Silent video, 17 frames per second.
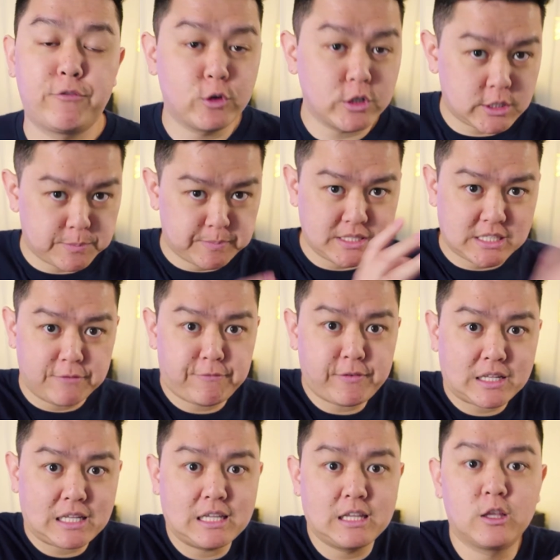you're
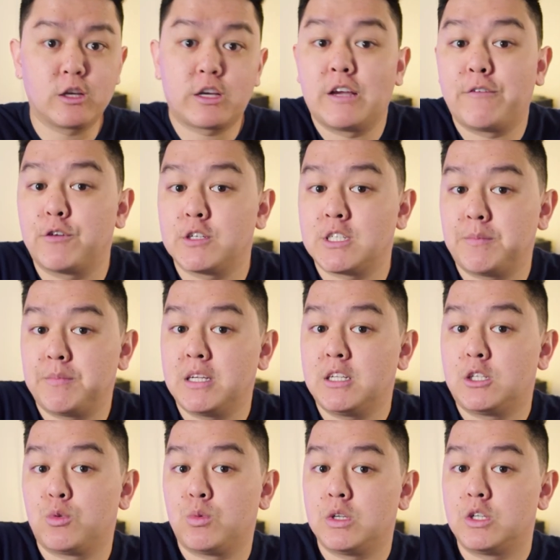specifically looking for something
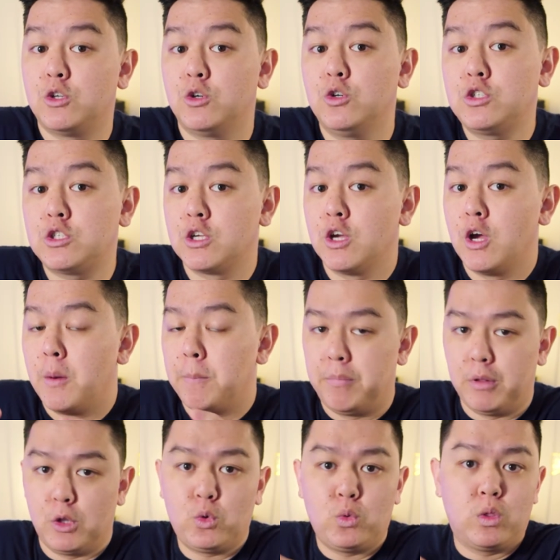to reduce
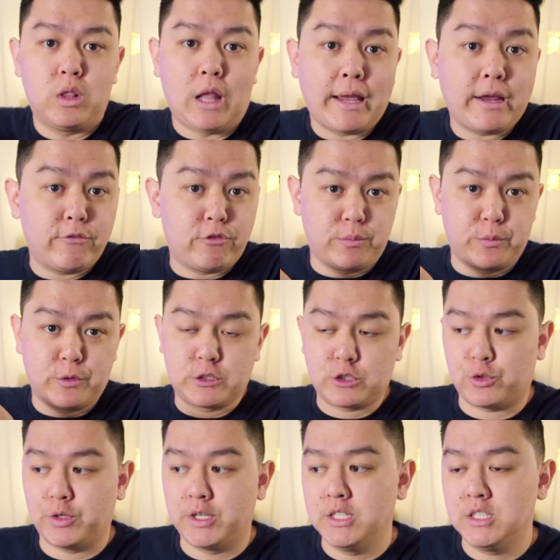blue light from your
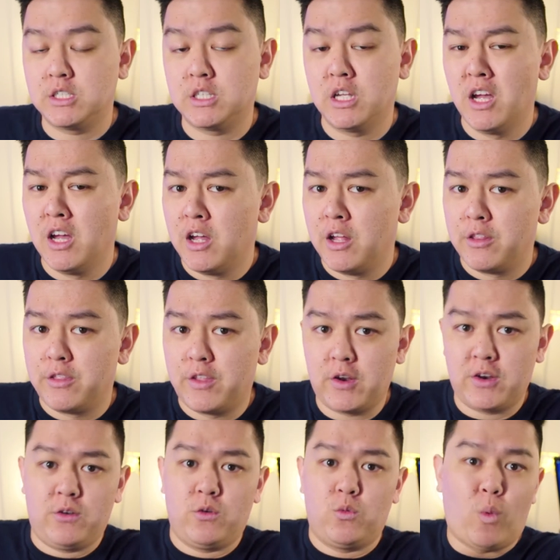screens,
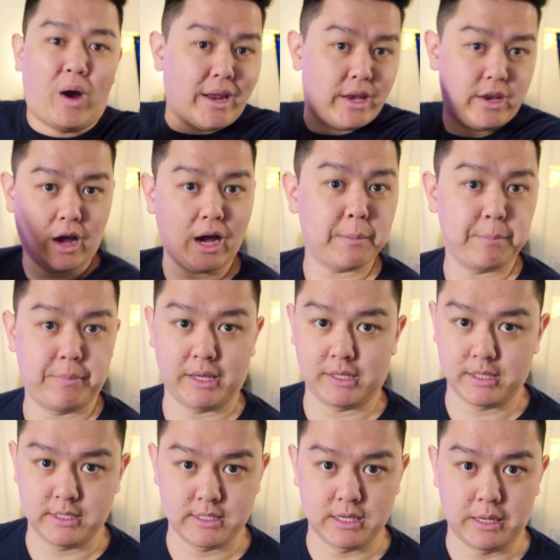then why not pick this